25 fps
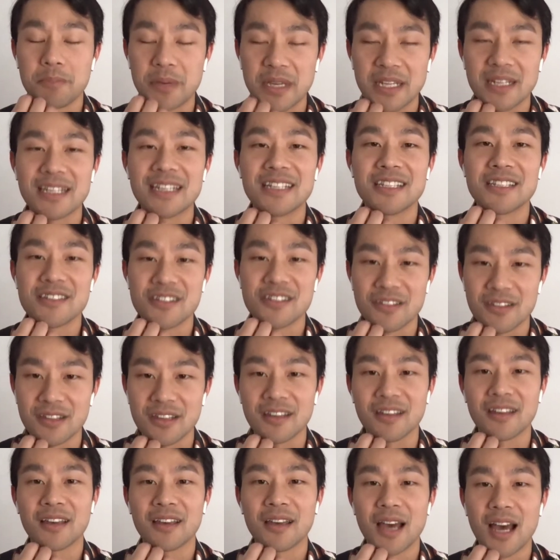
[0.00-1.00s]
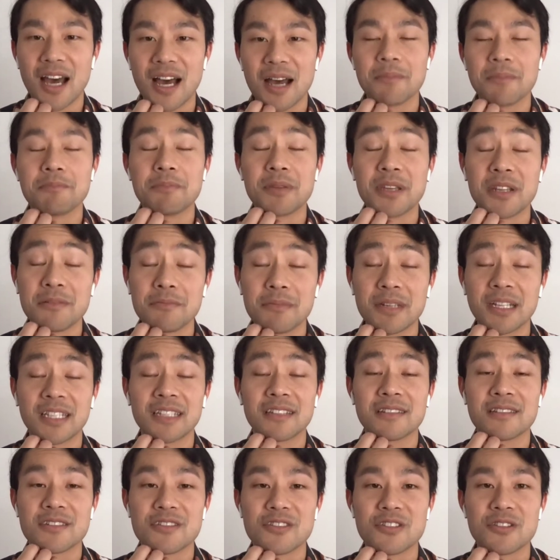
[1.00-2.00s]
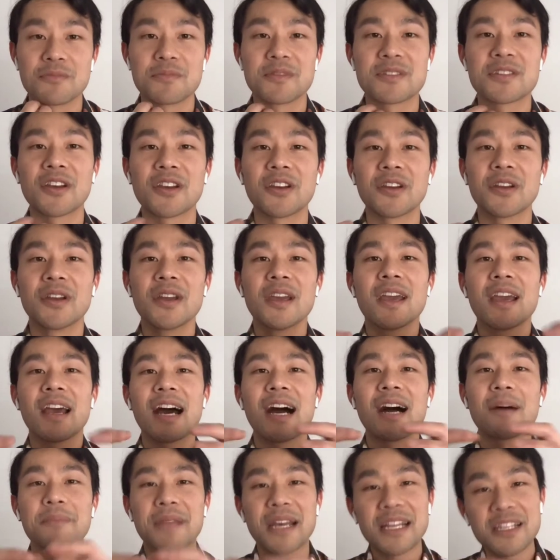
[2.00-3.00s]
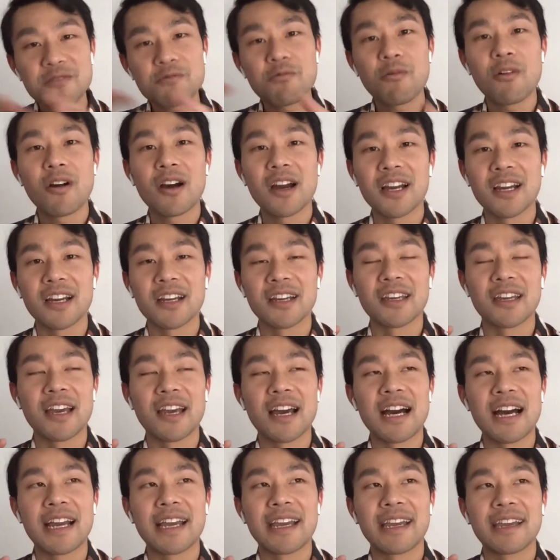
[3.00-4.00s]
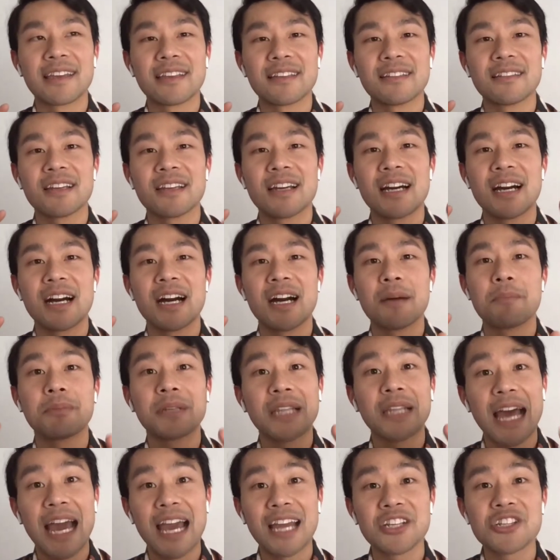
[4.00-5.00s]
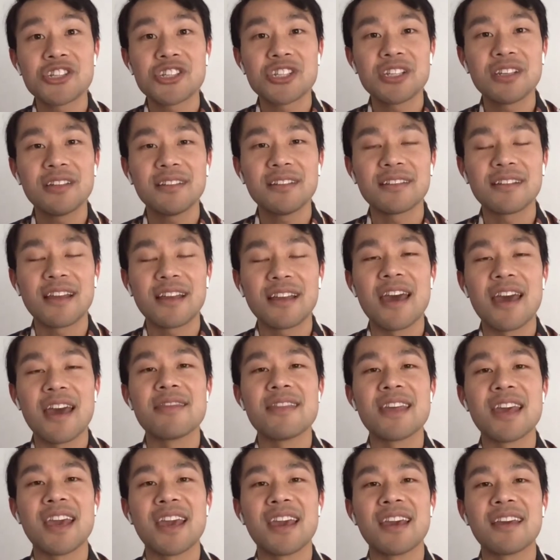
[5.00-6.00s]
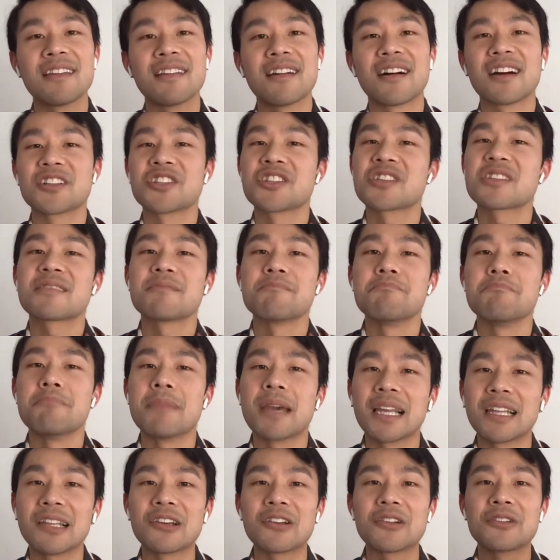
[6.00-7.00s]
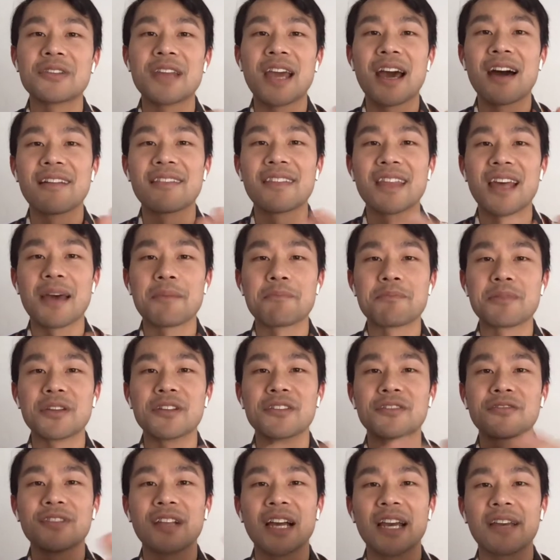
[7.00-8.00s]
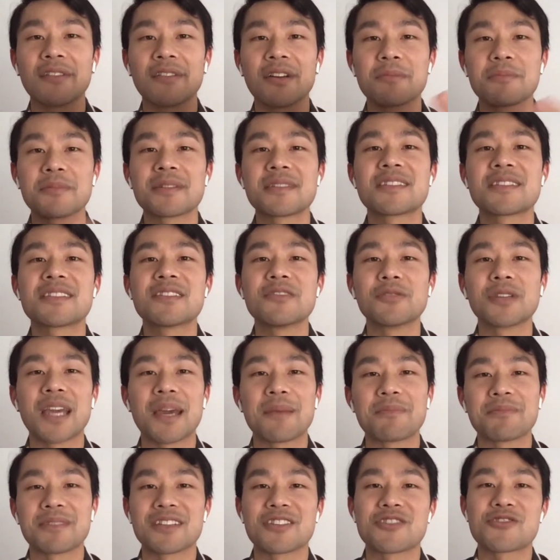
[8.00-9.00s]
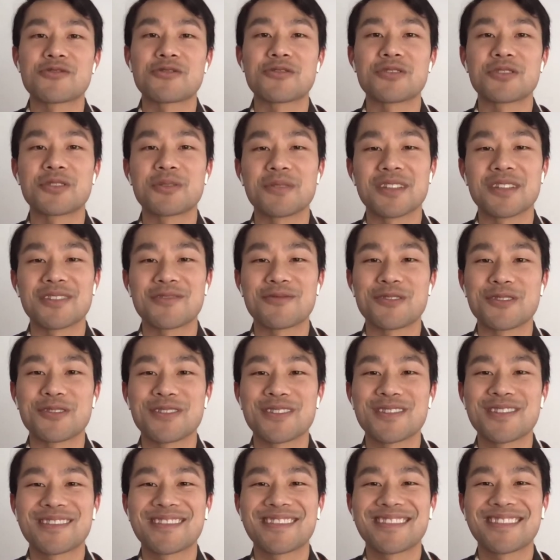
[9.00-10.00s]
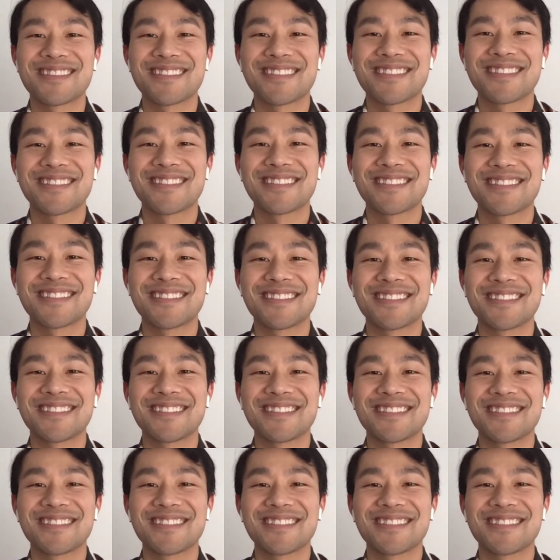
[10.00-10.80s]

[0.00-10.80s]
bit into the bitter melon soup. So that's why I blanched it, and then I just mellowed out that bitter flavour, but still kept it true to its roots. And how was it